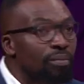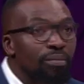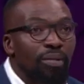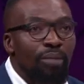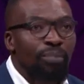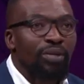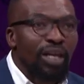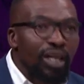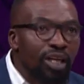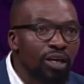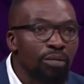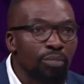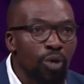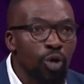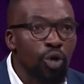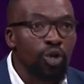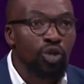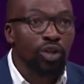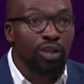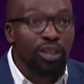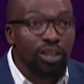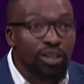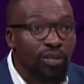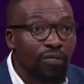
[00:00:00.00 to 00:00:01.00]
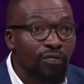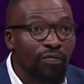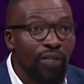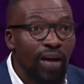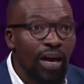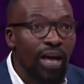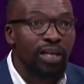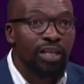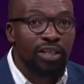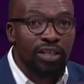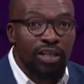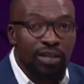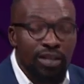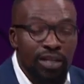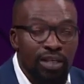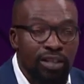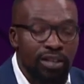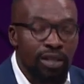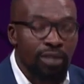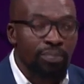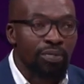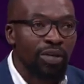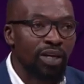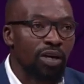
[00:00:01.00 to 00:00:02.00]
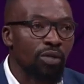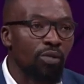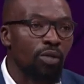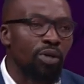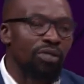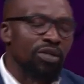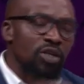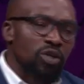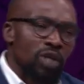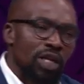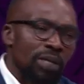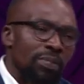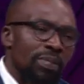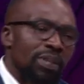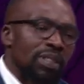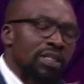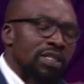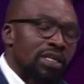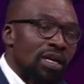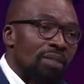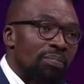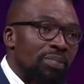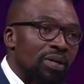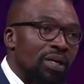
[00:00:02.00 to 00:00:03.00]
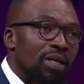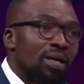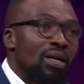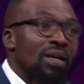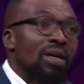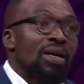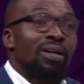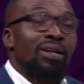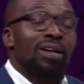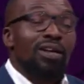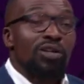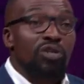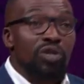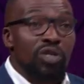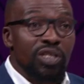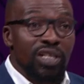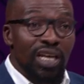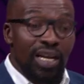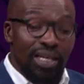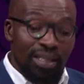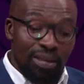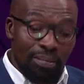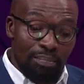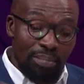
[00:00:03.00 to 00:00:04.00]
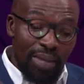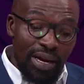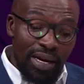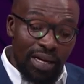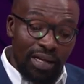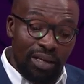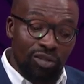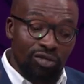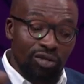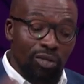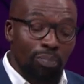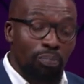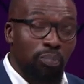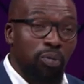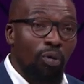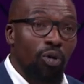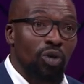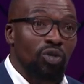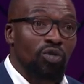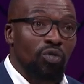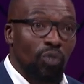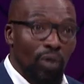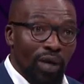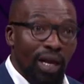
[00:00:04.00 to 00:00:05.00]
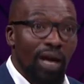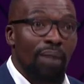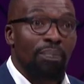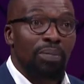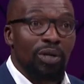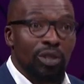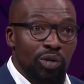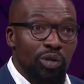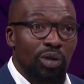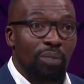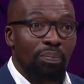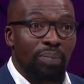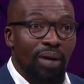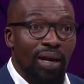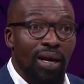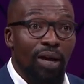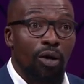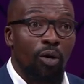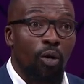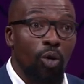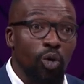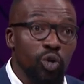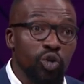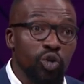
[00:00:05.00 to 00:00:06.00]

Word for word: and, I'm getting emotional as a fan as a this and thinking, well, this happened, this happened. Now you're saying the medical report of what happened to the player